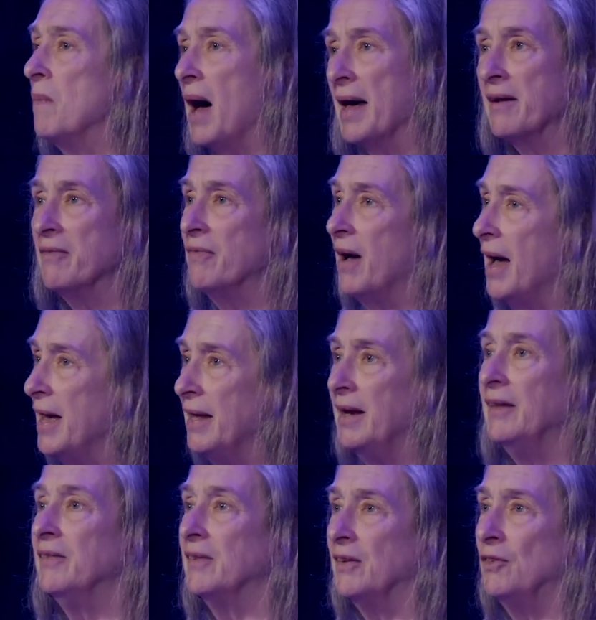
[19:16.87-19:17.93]
modify
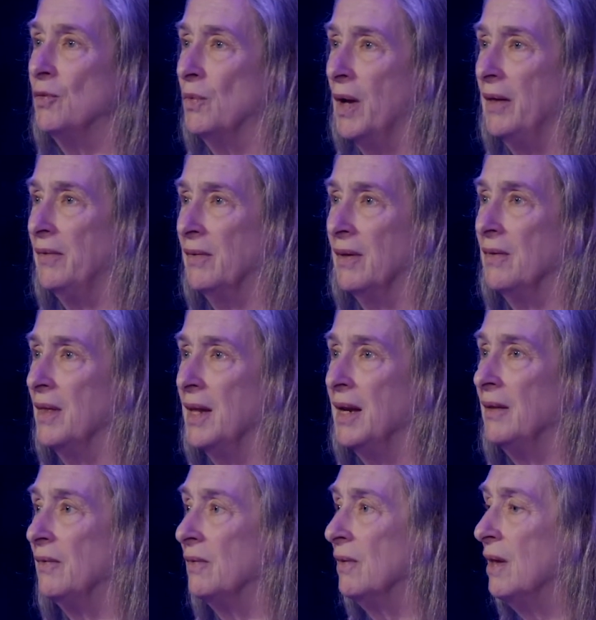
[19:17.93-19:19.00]
it in such a way so that
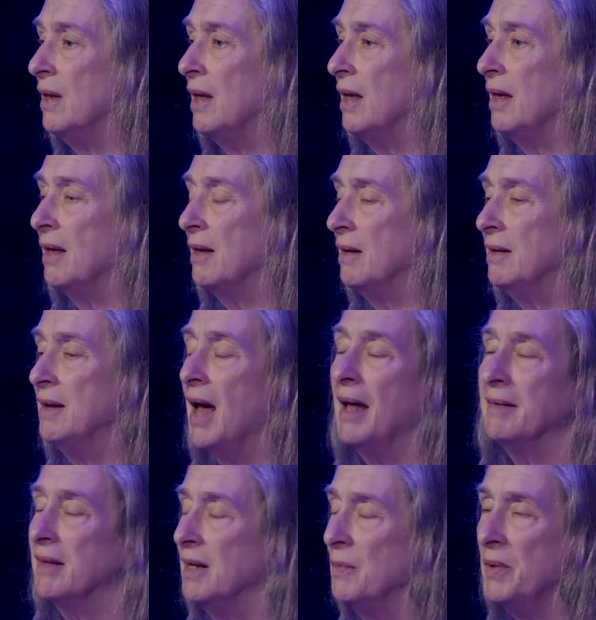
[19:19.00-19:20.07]
it's
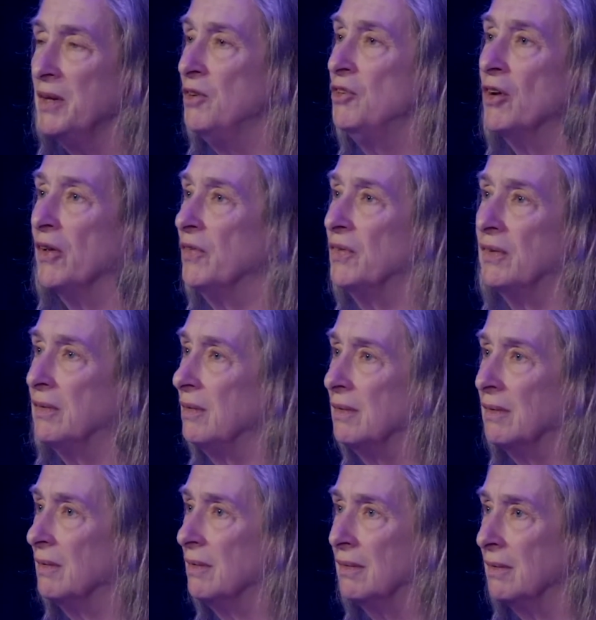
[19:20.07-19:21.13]
not going to be just
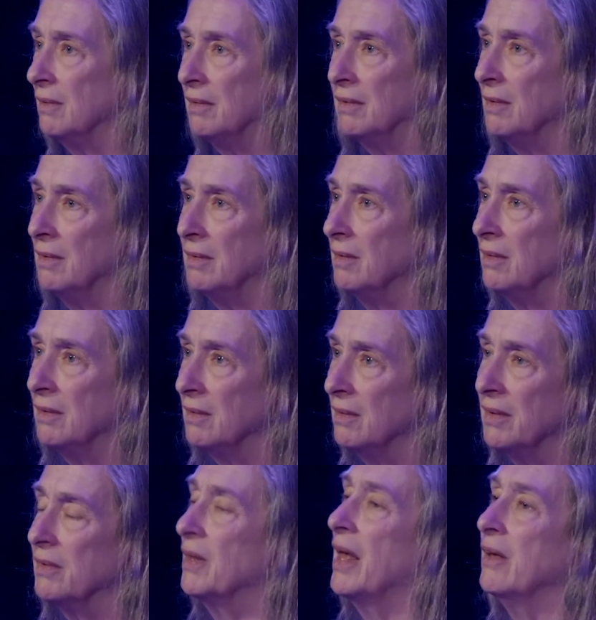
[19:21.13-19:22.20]

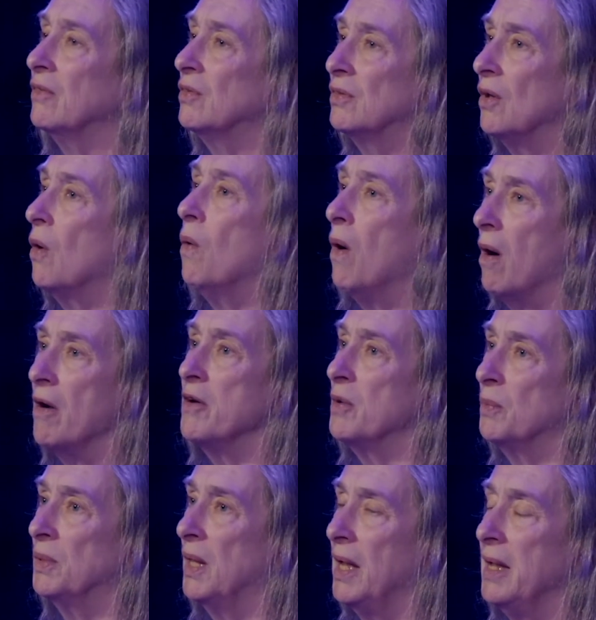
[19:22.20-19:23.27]
like so
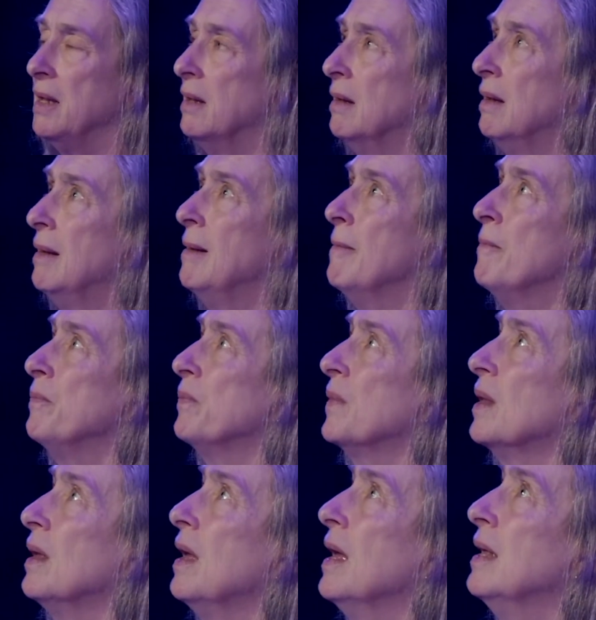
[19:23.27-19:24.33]
hard to play.
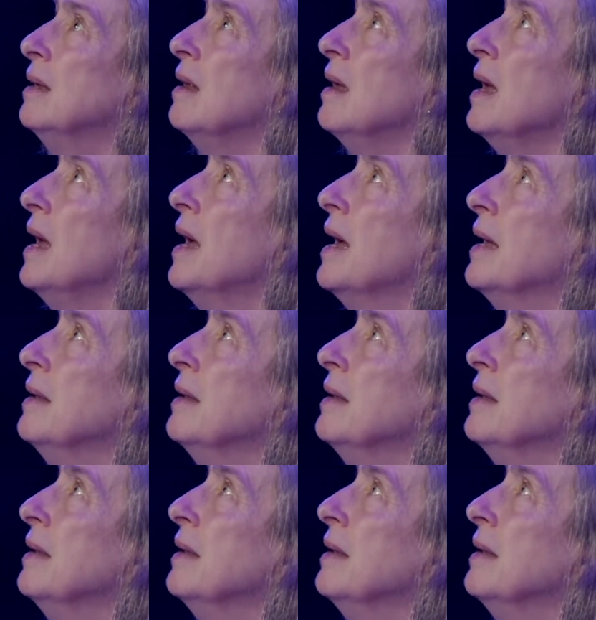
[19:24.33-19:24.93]
And